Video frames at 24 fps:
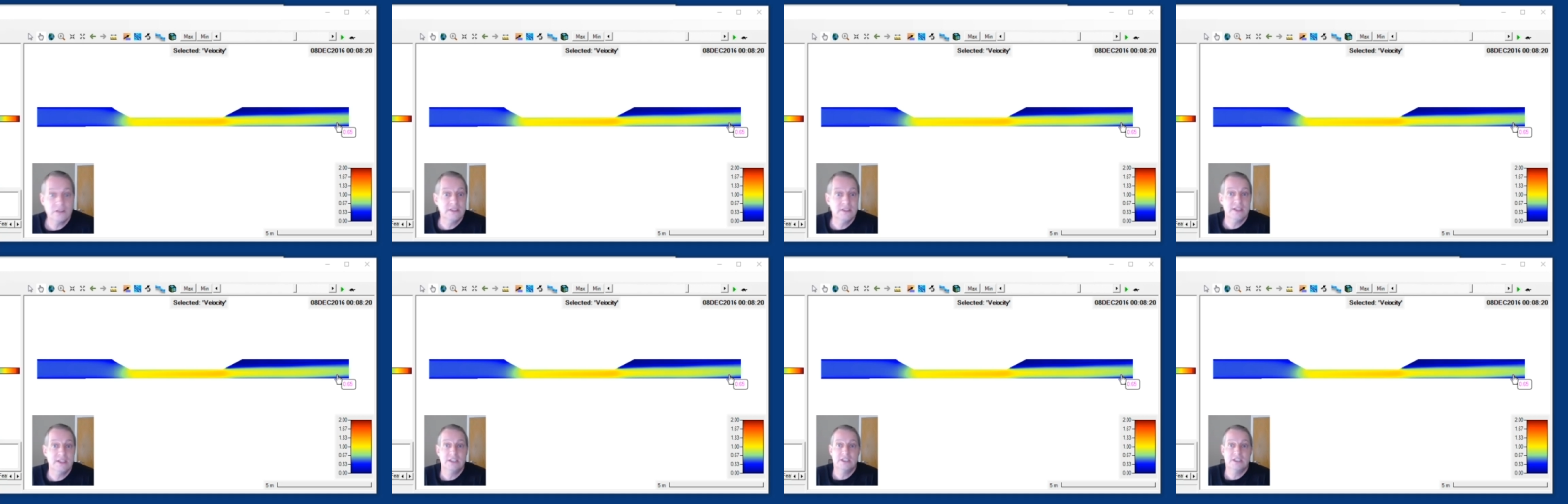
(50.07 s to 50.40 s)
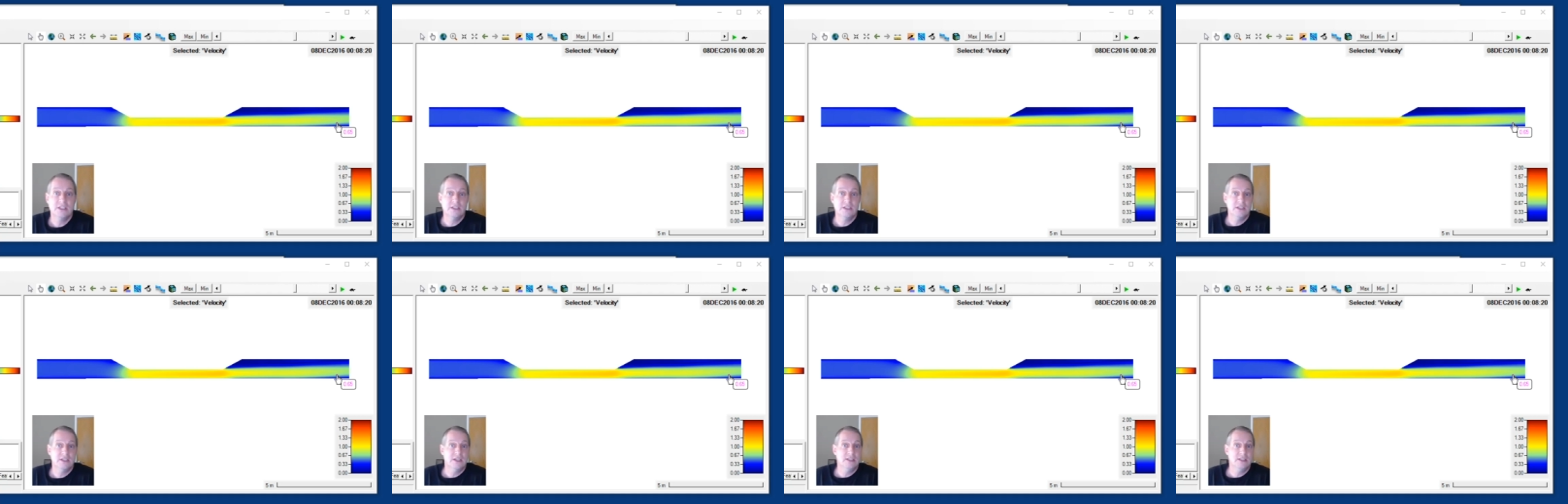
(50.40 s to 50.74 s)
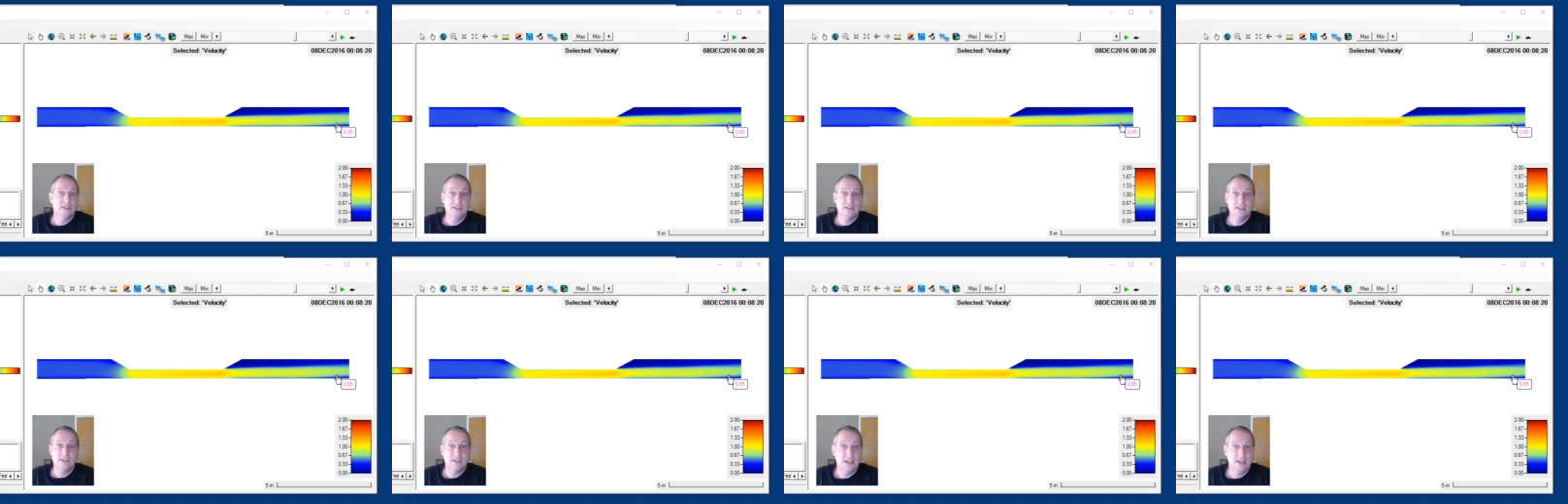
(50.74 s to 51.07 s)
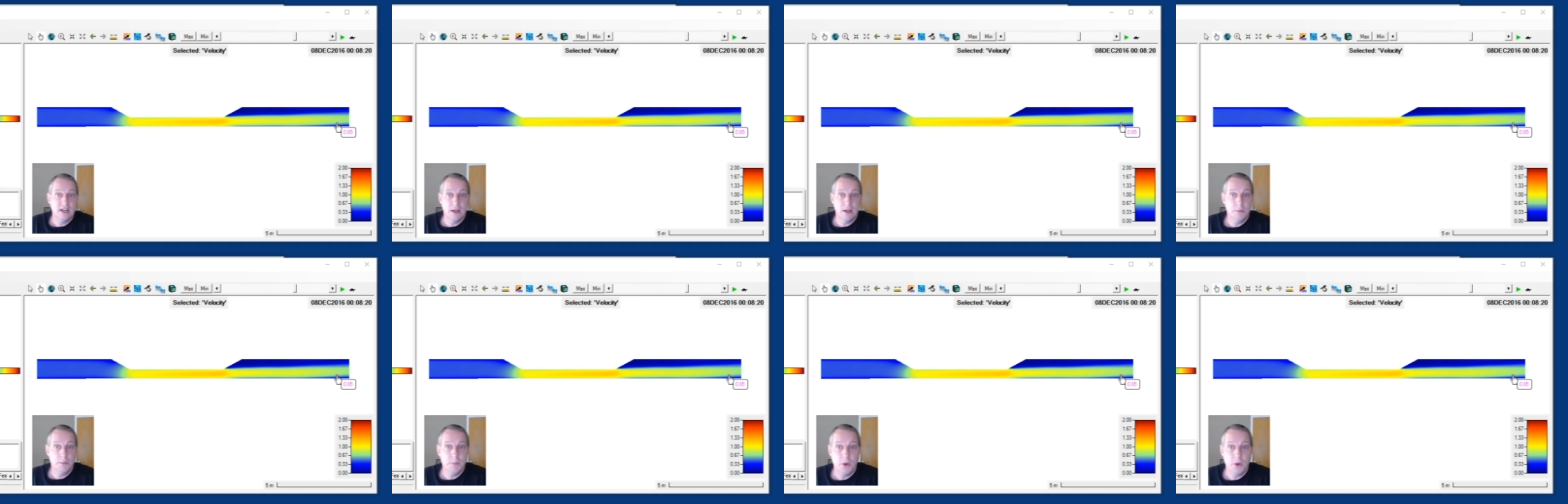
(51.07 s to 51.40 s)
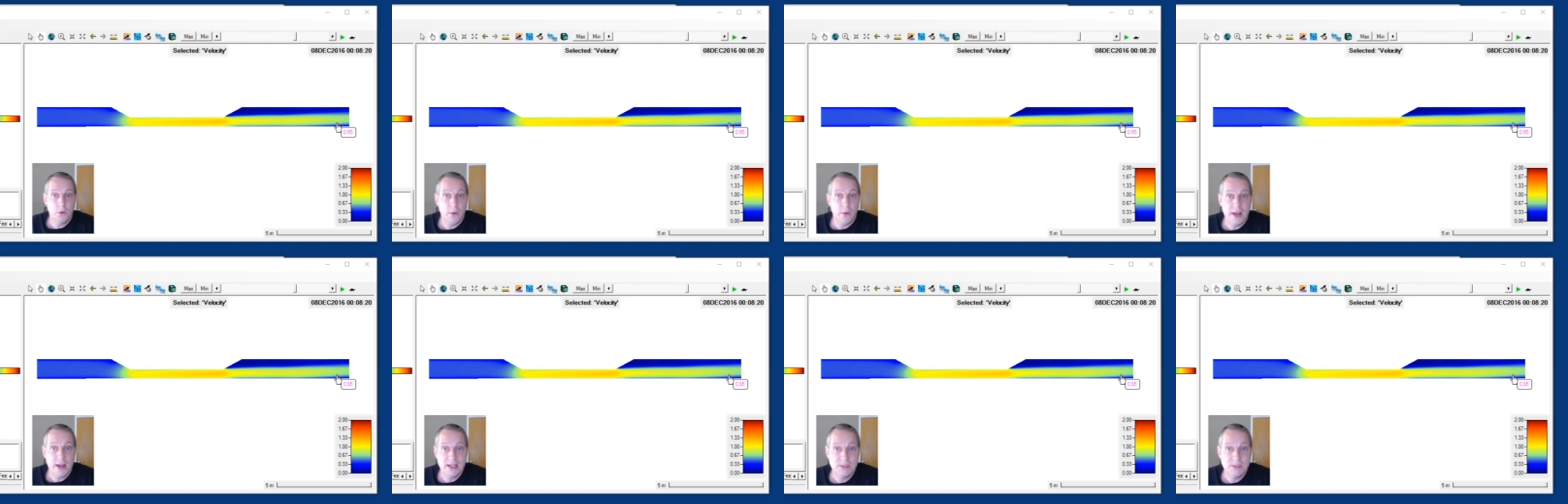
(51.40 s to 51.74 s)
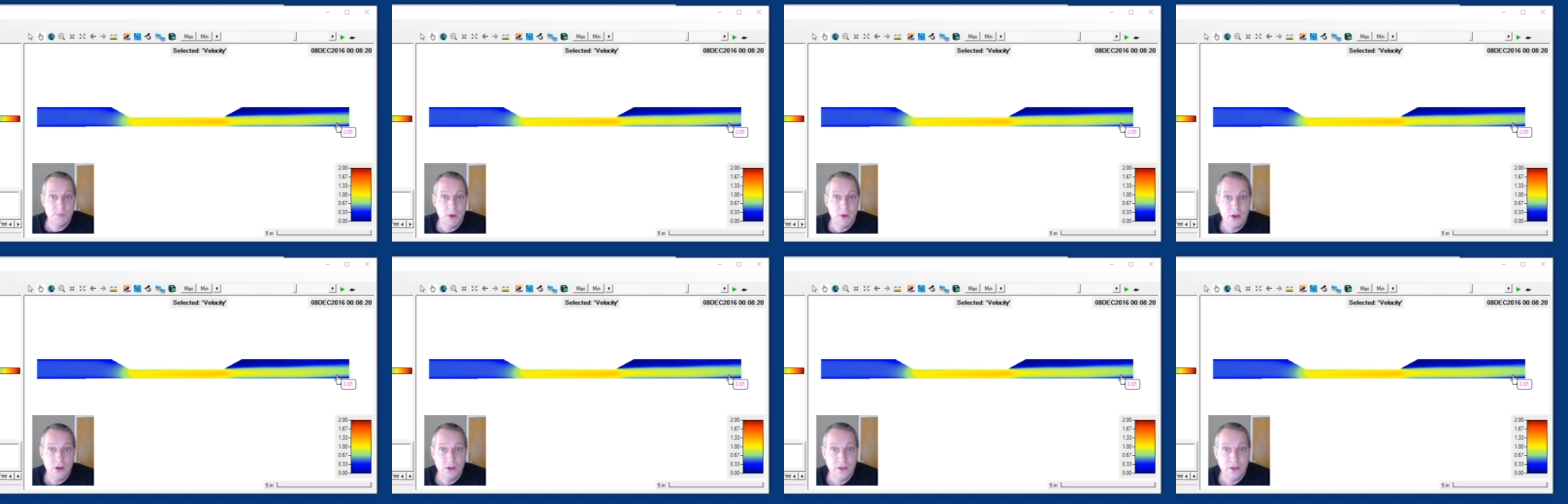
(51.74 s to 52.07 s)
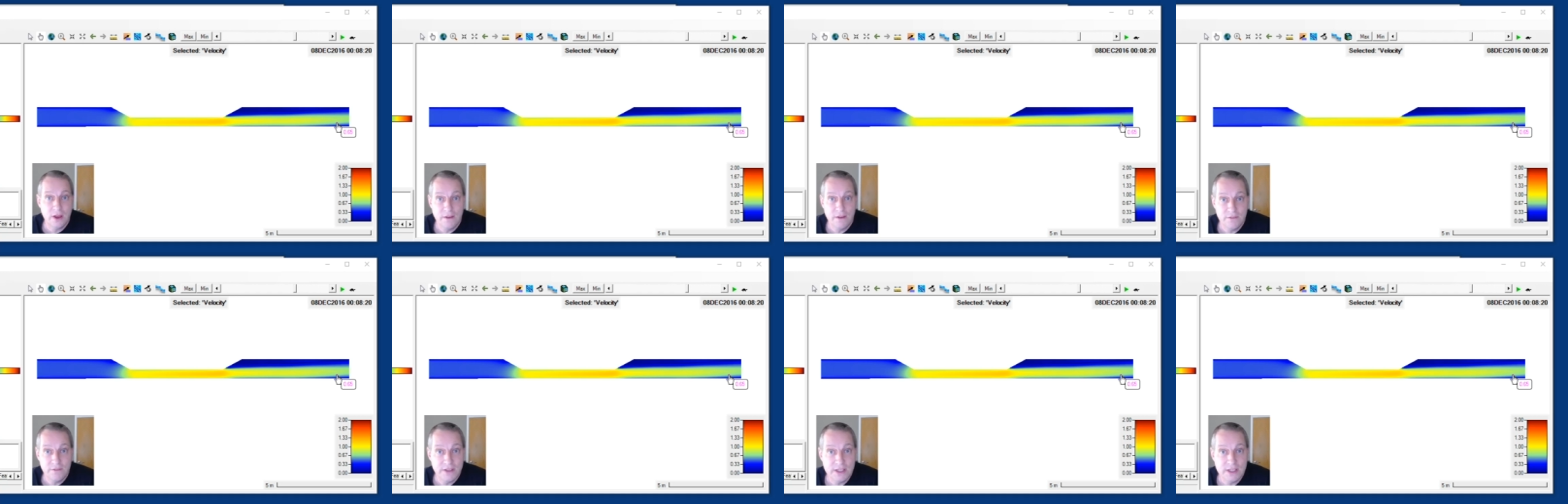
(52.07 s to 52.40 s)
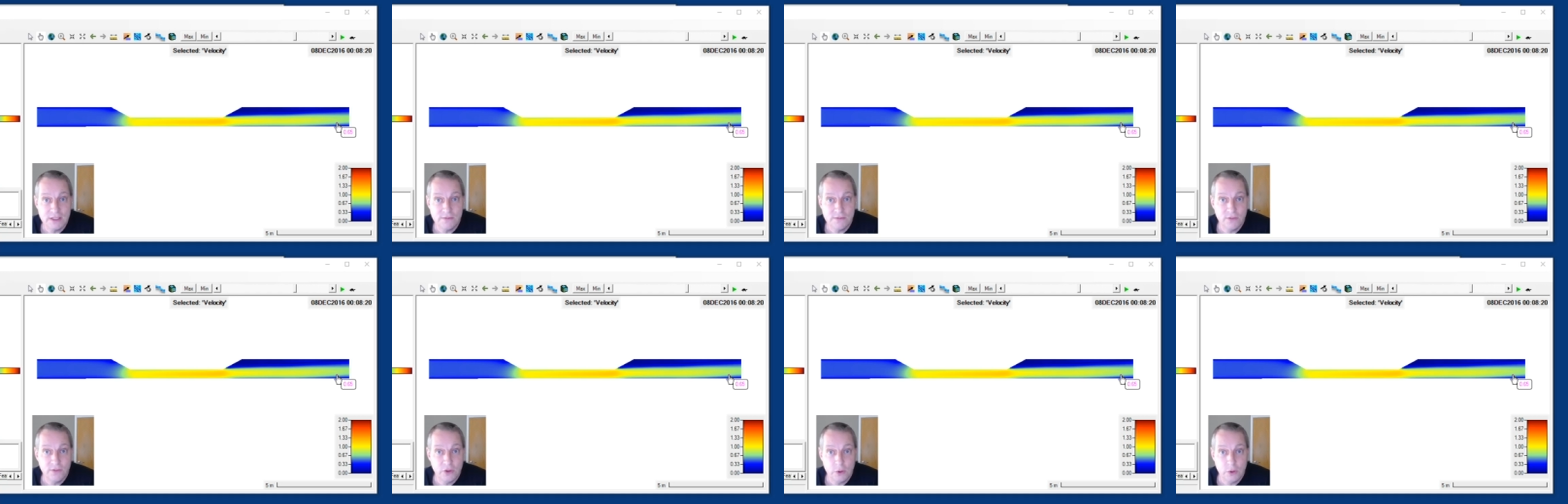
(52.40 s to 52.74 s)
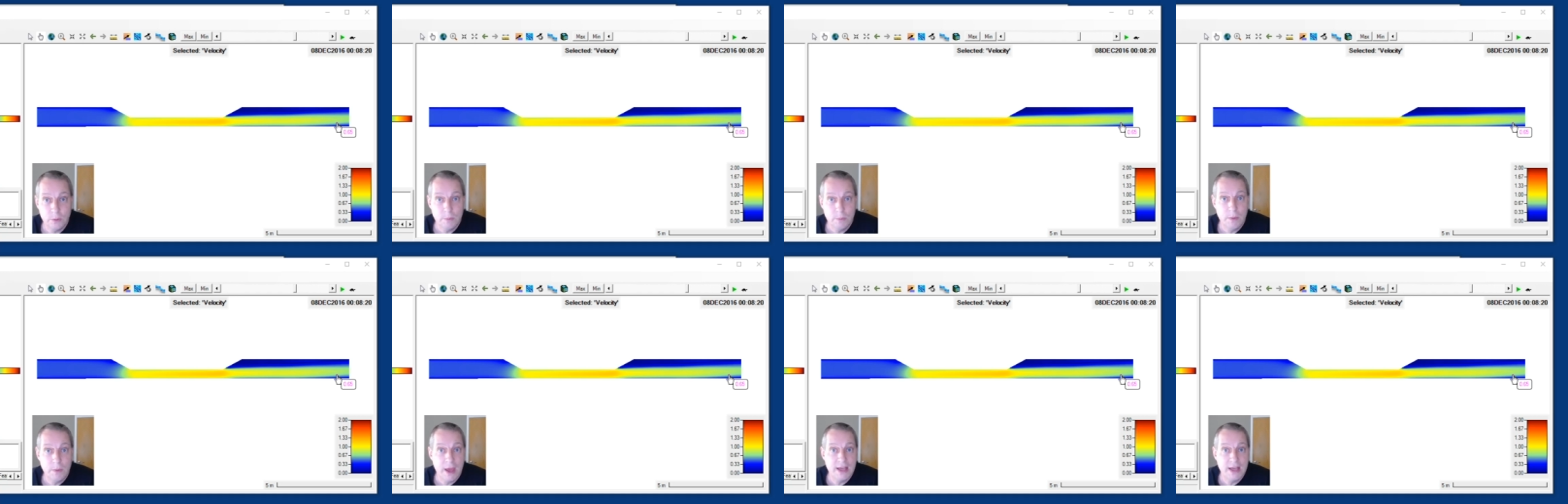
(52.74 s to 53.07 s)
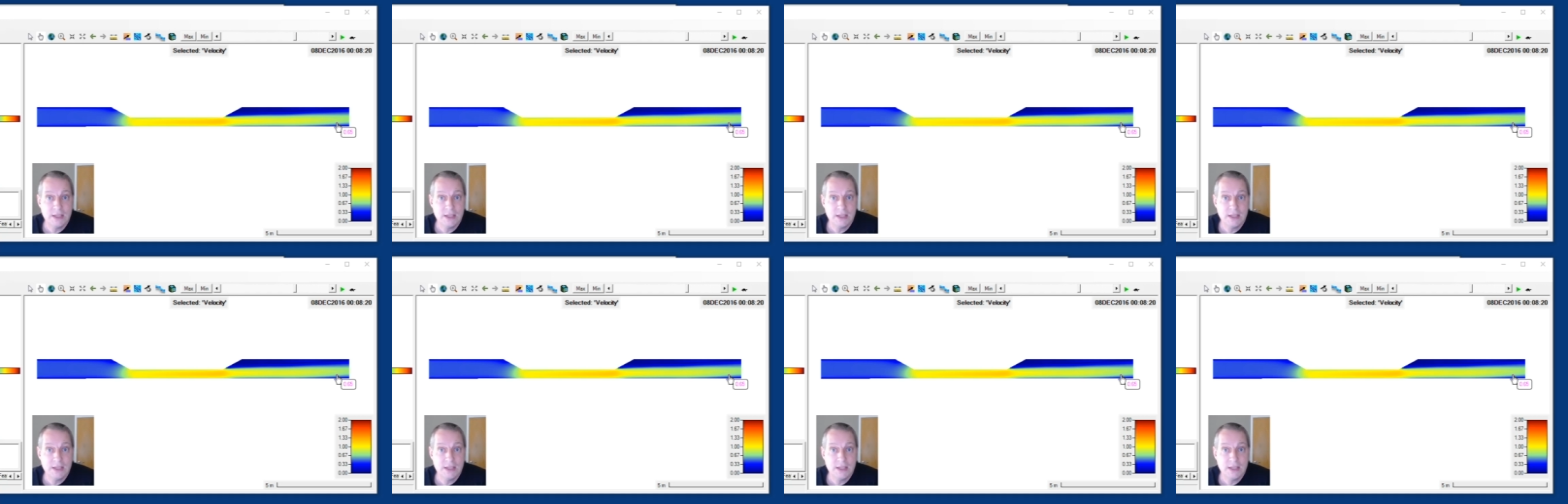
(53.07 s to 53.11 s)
Sanchez did is he set up a RAS model of this flume